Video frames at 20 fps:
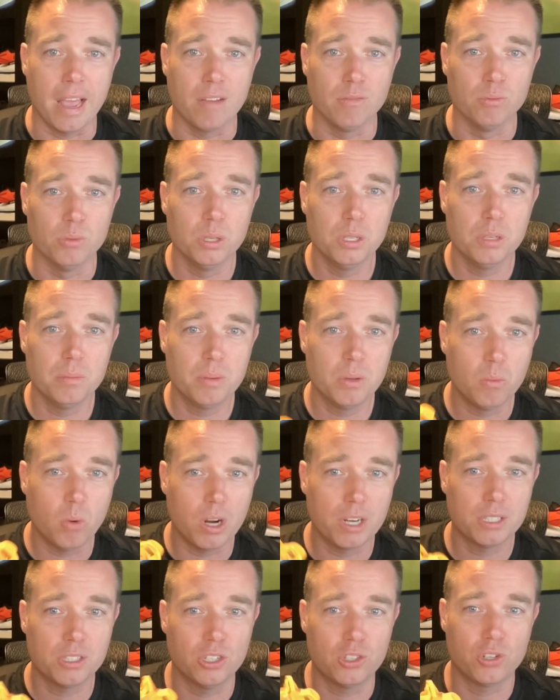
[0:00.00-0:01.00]
I've really been
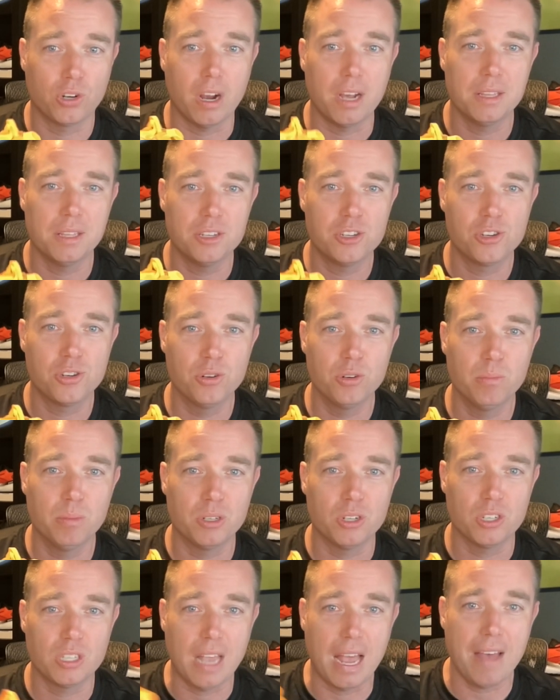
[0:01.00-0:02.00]
wanting to try this shoe, but
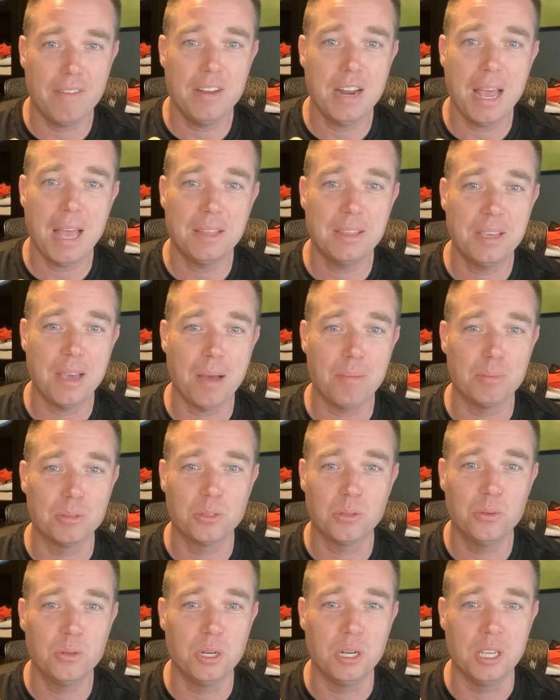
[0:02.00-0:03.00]
just haven't had the
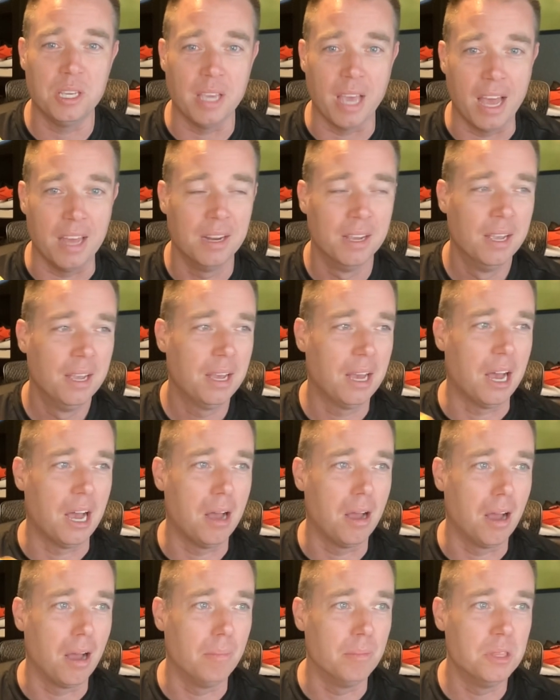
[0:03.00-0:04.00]
opportunity yet.
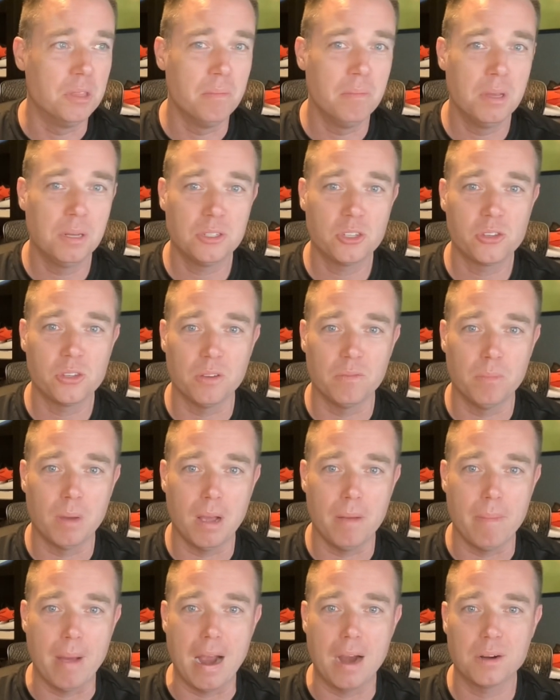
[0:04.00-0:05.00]
I'm in the midst of my
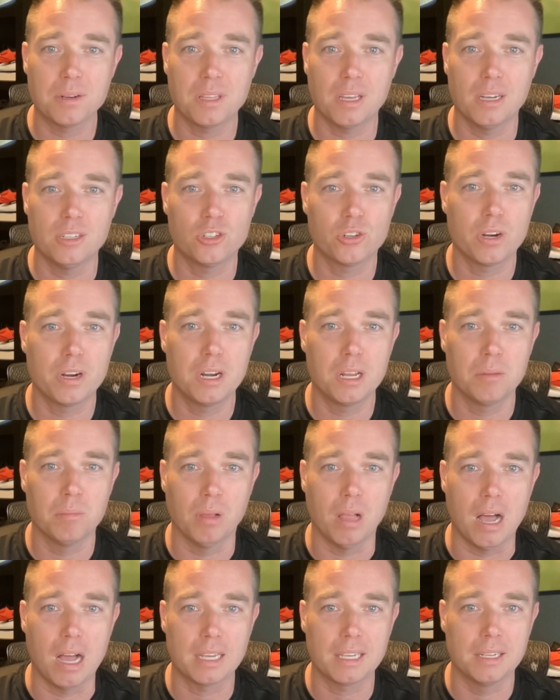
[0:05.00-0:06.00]
marathon training
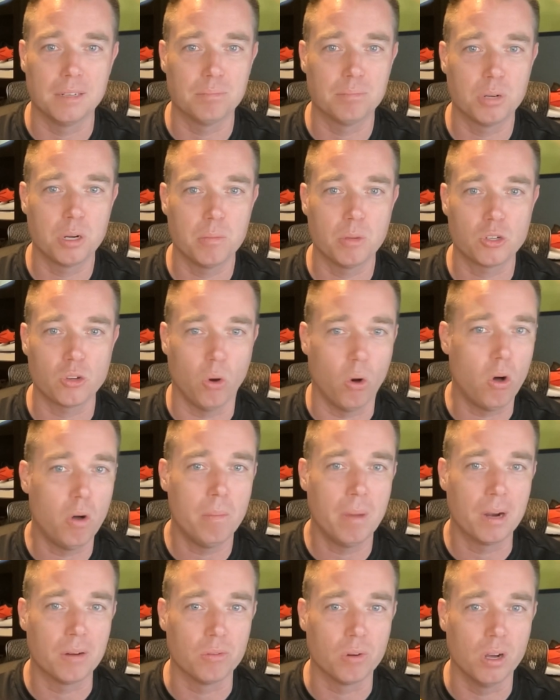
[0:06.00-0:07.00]
block, and pretty much all
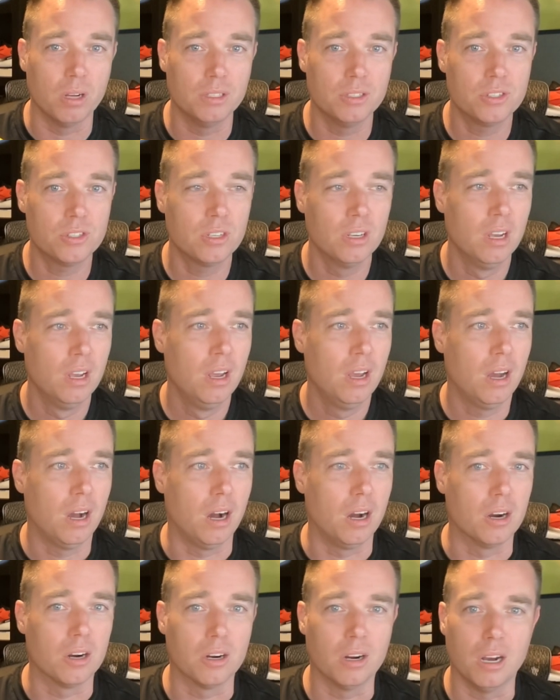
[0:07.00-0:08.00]
my runs
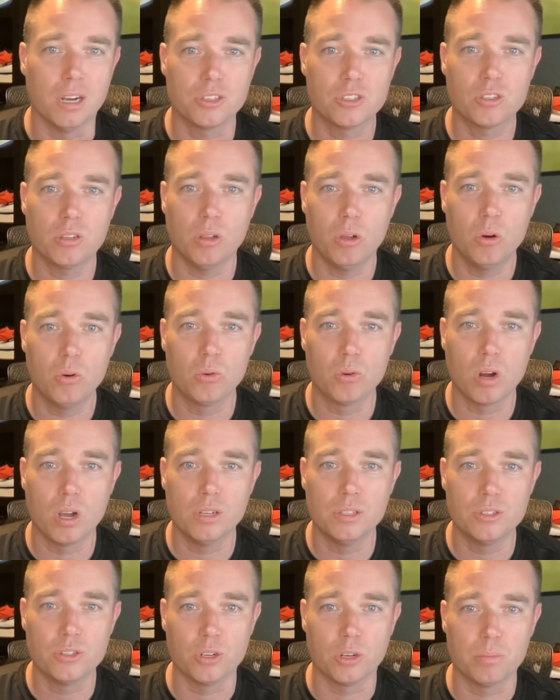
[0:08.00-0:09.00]
are slow
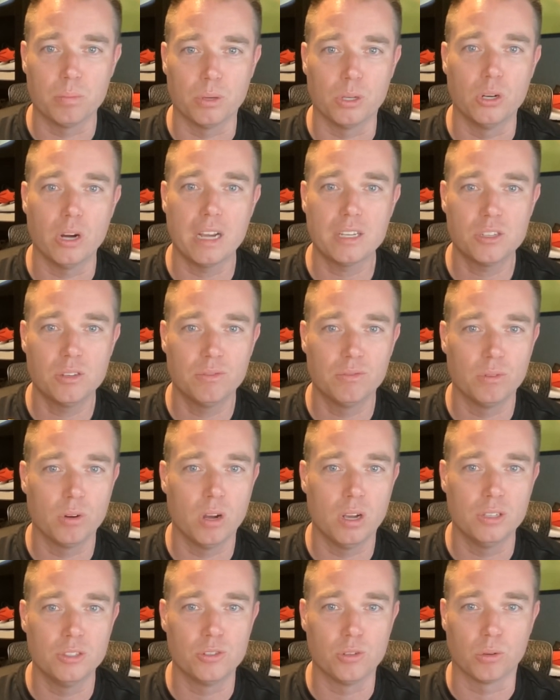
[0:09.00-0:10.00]
runs or progressive
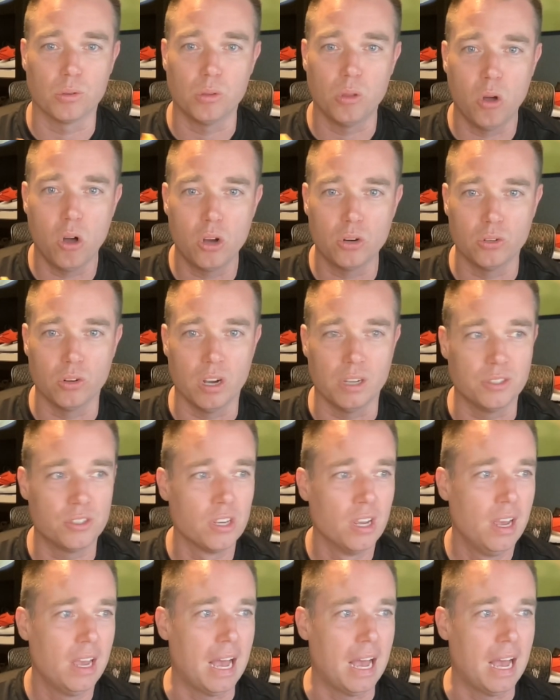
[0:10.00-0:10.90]
runs or long runs.